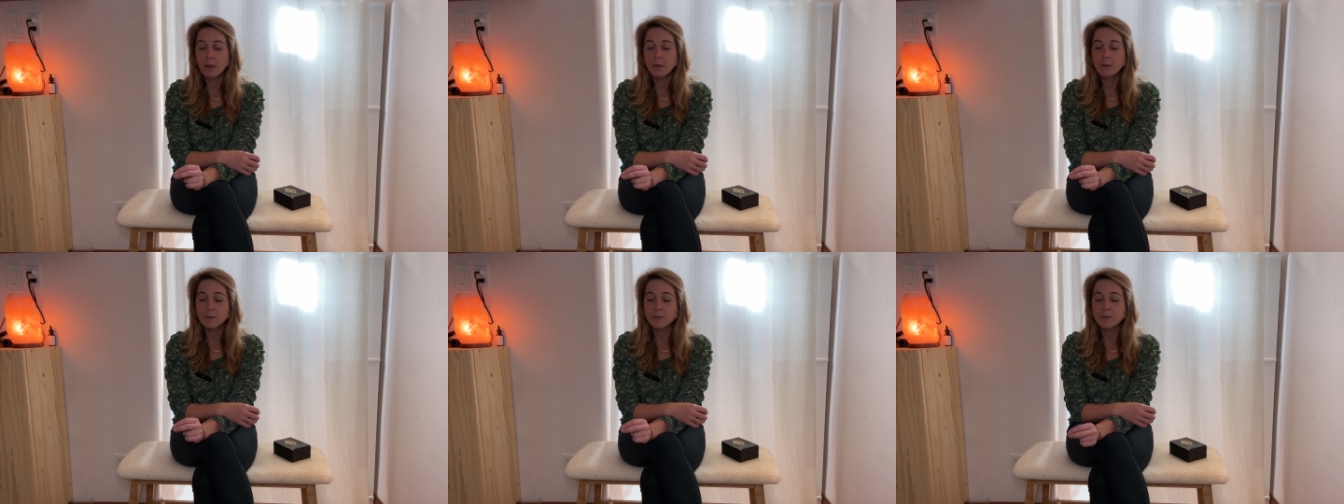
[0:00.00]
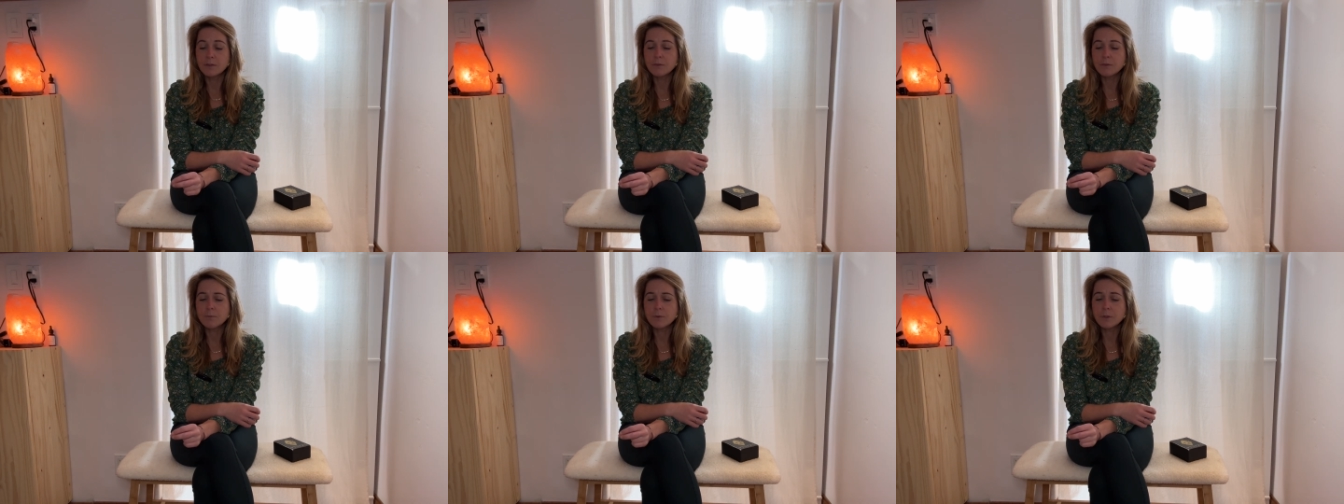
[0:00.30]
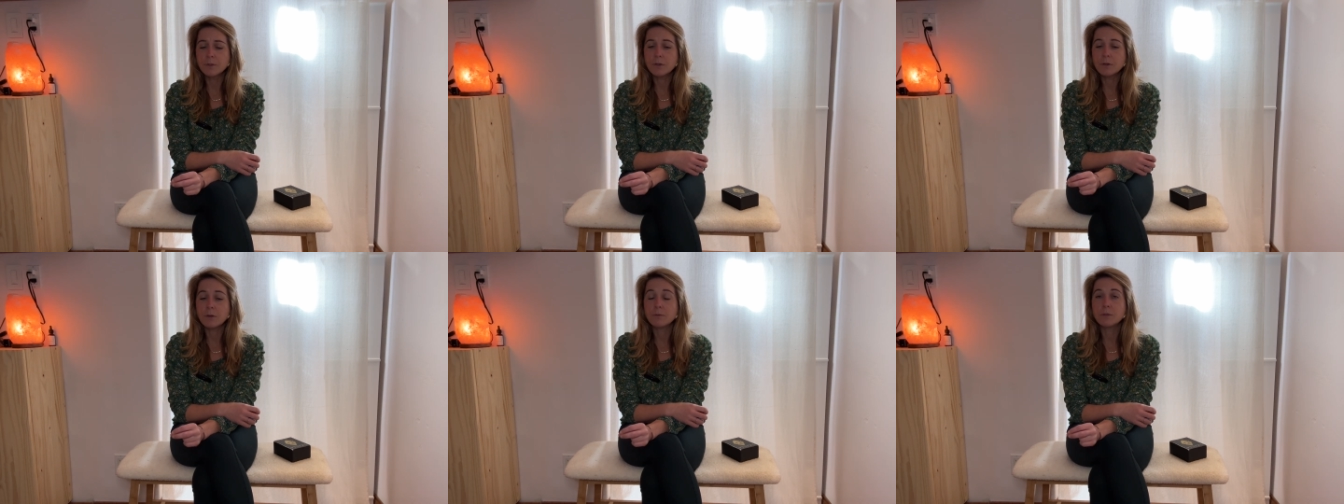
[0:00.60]
This is
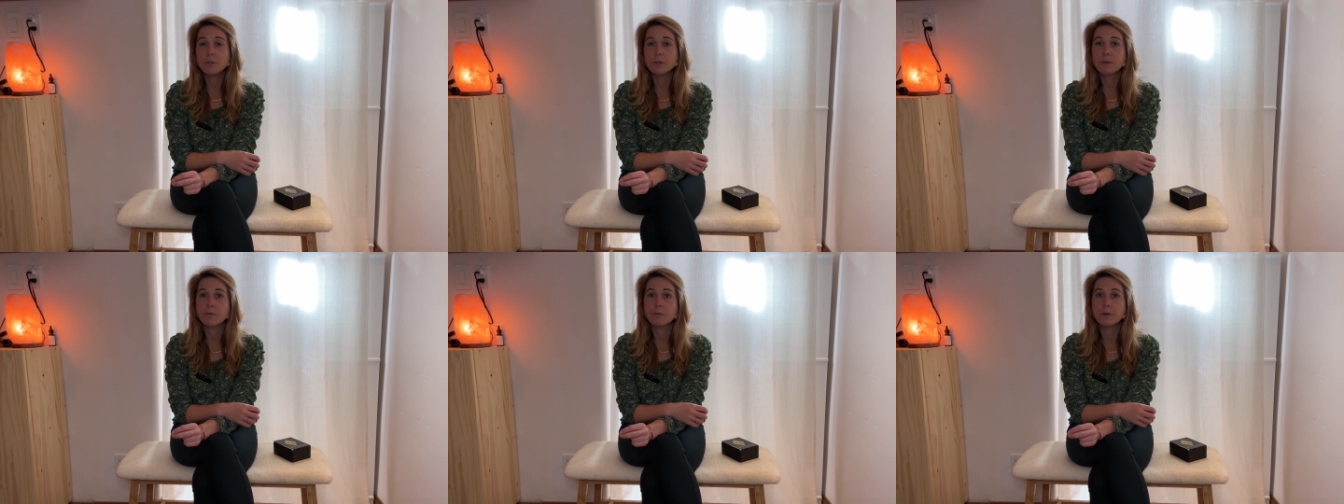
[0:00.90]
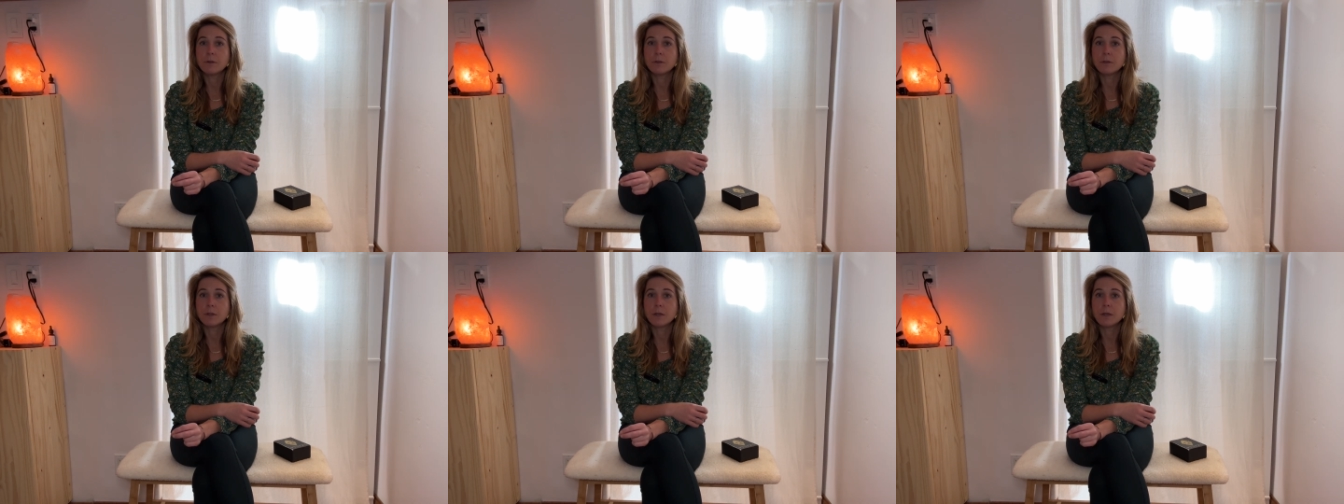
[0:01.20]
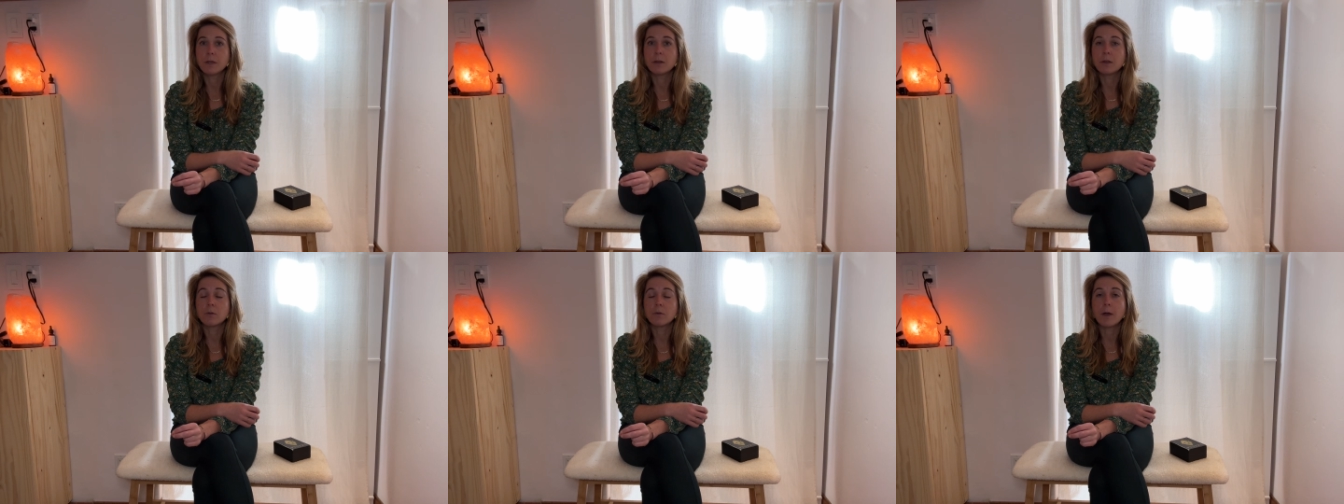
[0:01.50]
really no different
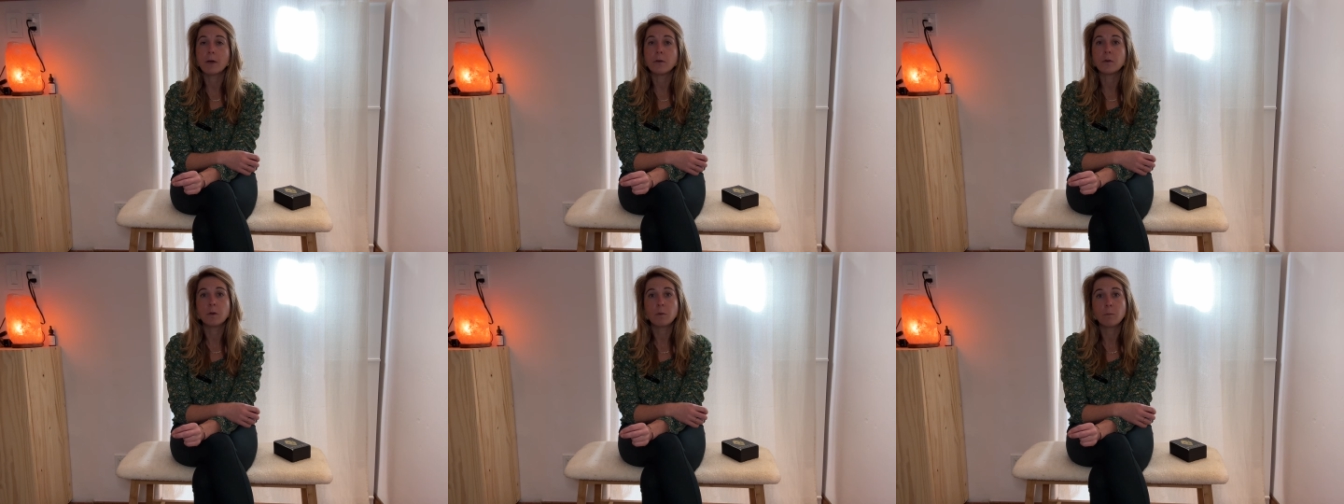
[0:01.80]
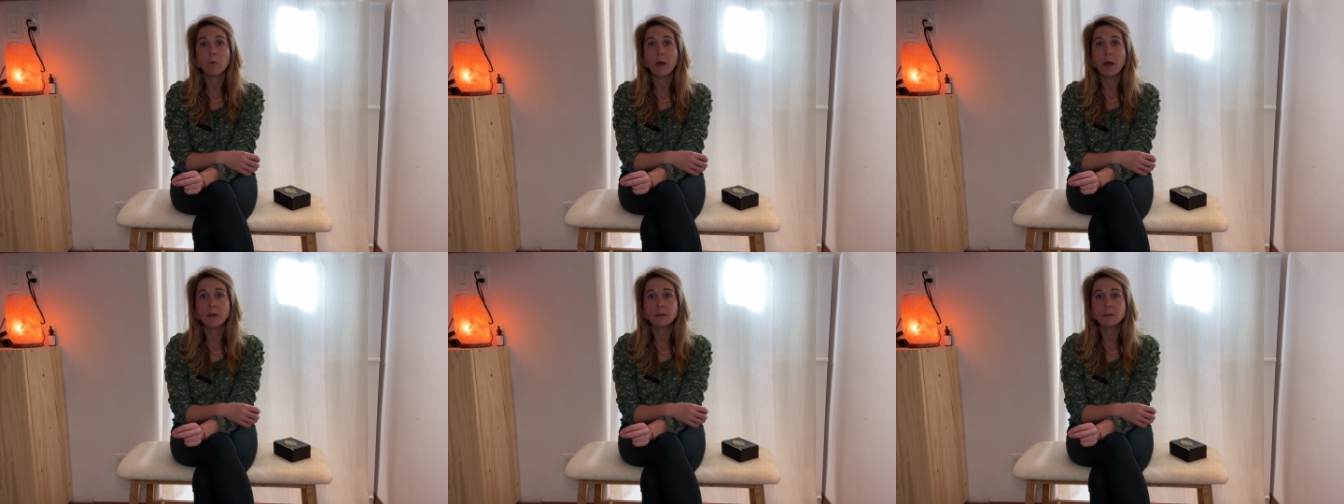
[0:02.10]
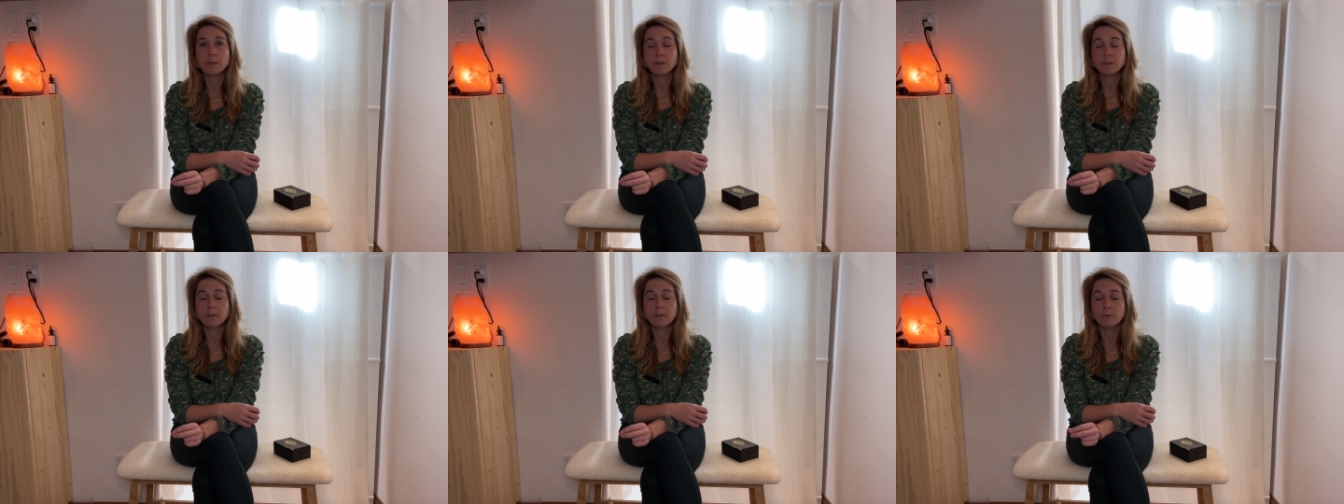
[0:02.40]
than a grounding
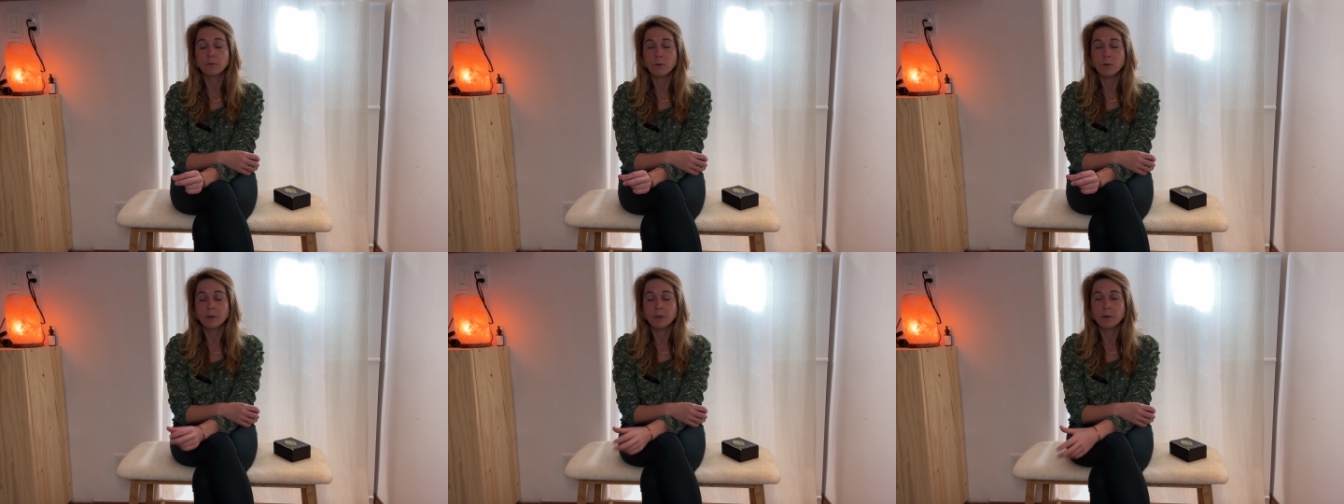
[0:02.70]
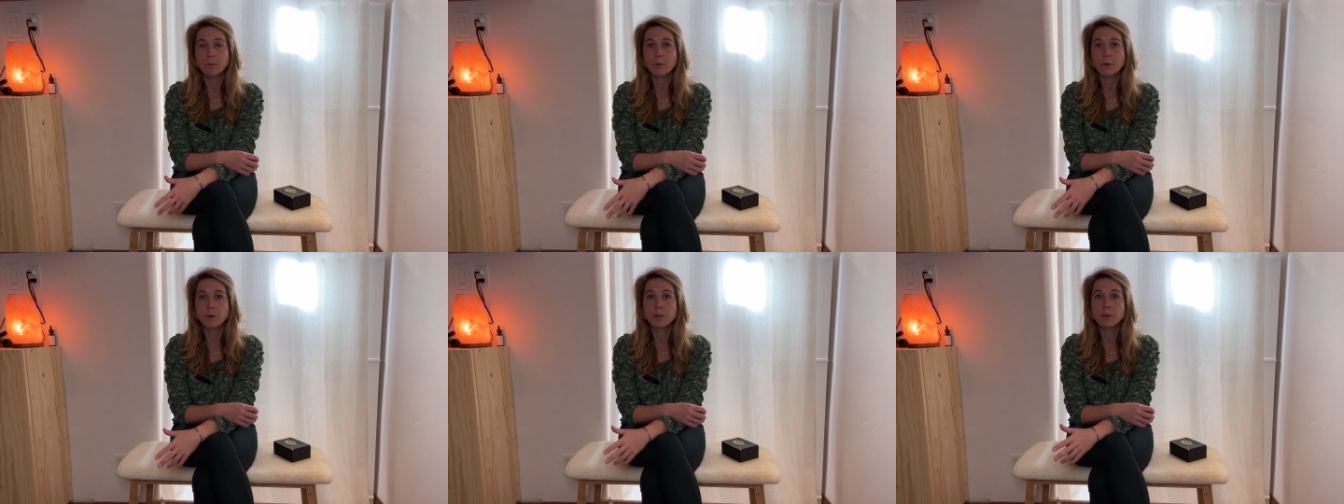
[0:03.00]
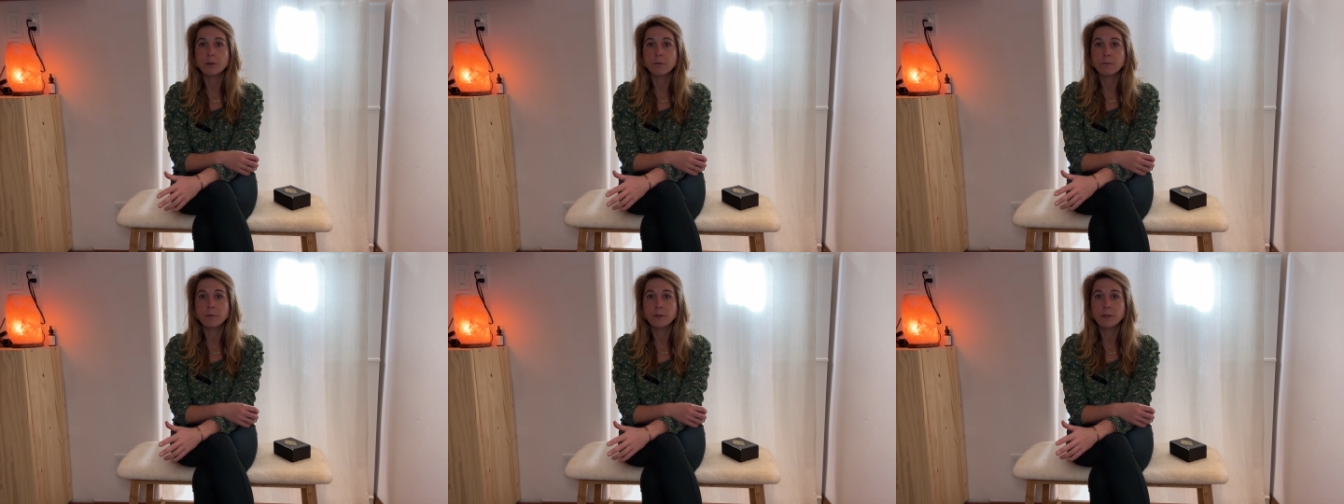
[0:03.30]
practice of going and putting
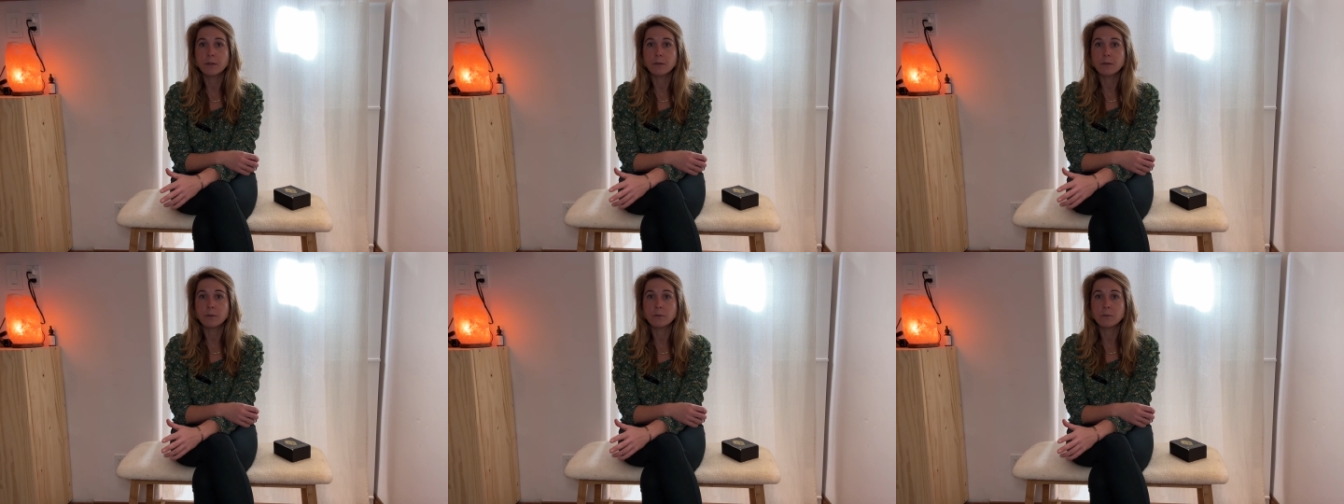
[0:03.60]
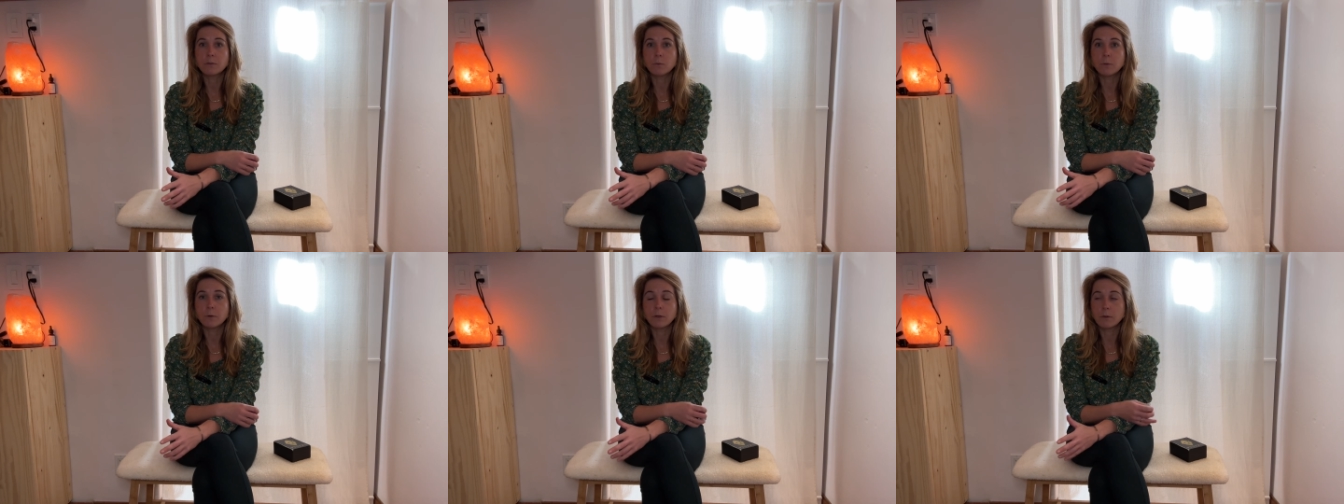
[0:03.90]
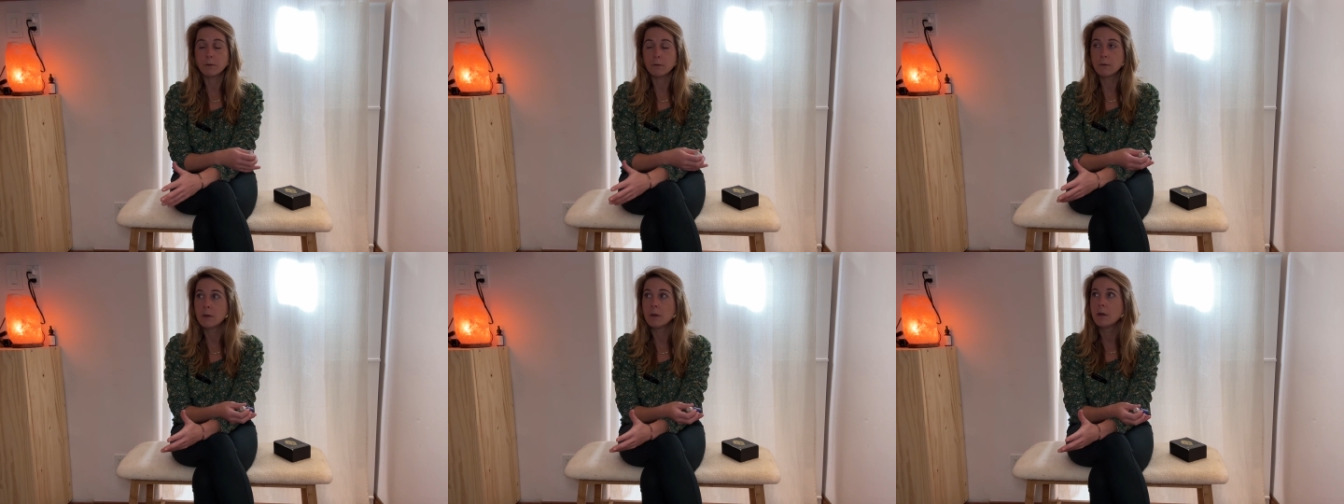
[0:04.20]
your feet in the
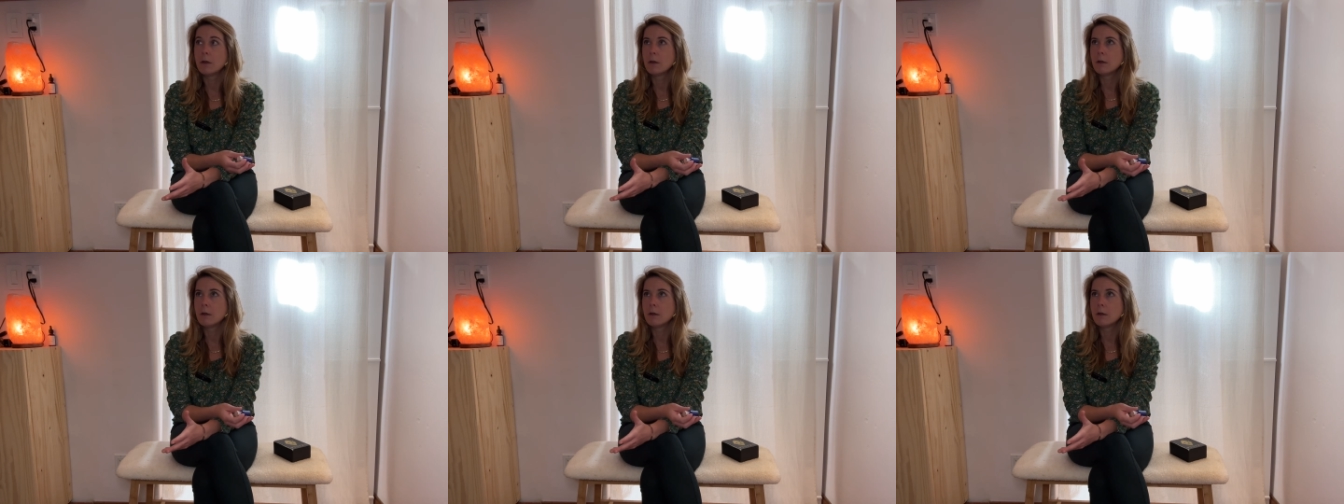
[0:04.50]
soil.